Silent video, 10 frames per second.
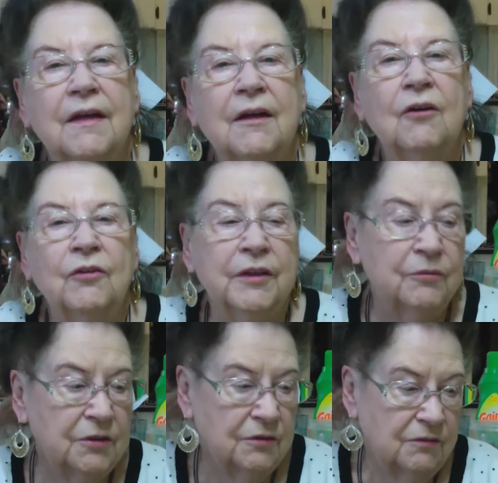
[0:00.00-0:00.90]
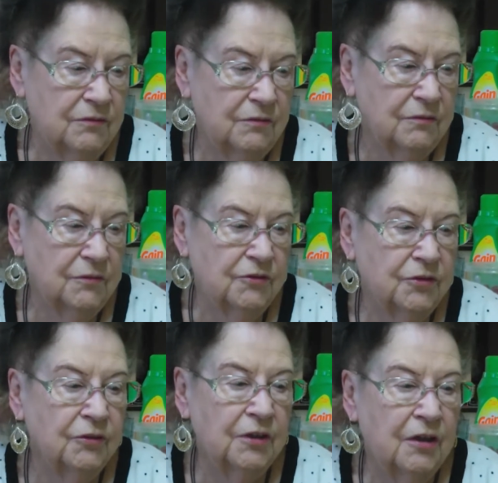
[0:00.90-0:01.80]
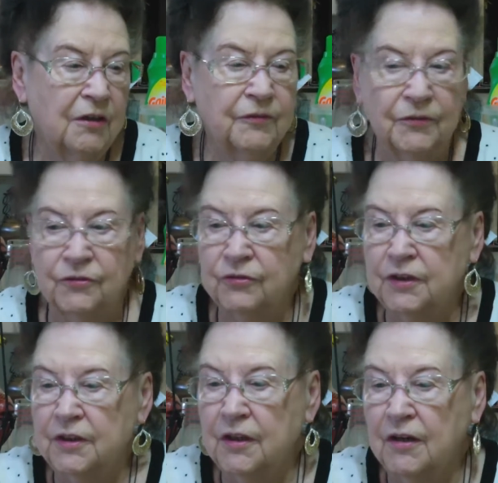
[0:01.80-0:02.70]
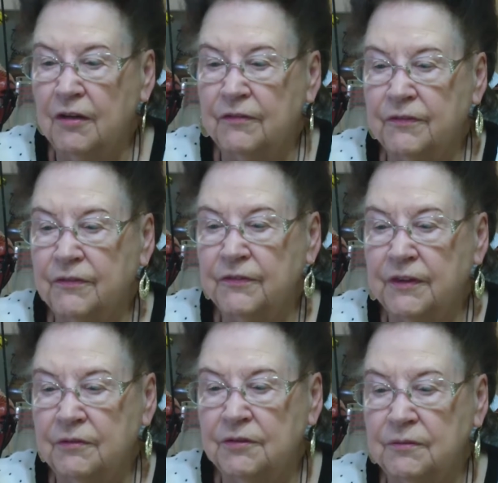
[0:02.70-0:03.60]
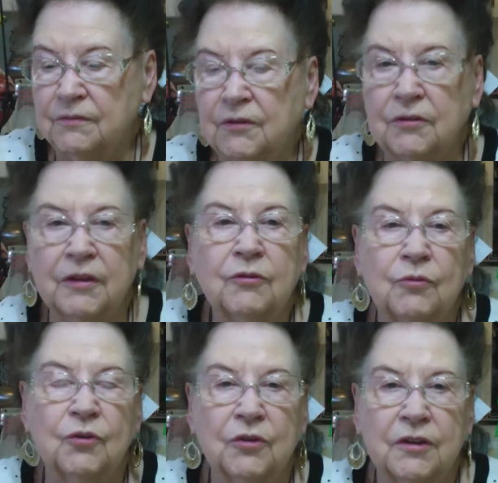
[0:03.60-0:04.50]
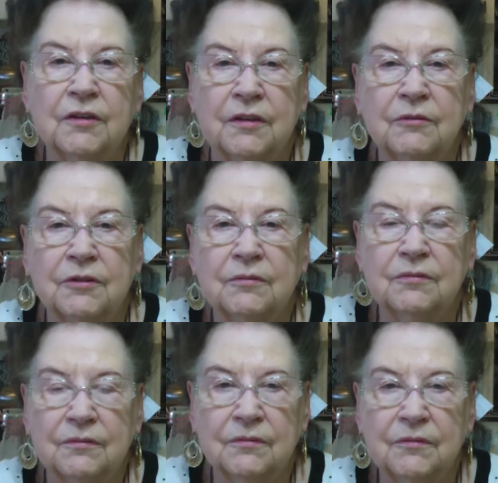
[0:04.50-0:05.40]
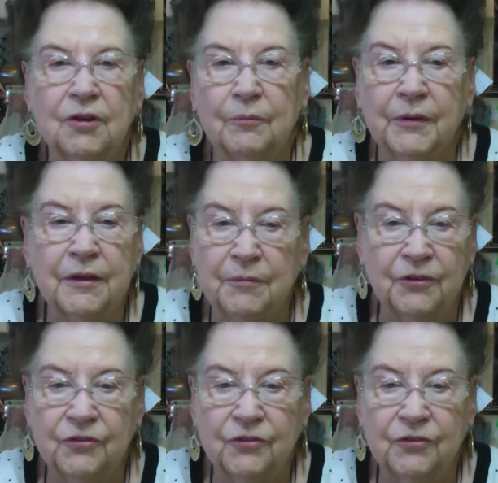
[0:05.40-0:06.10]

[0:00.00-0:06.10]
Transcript: Oh, they were 2.5 and 3.5. They were walking. They were not babies.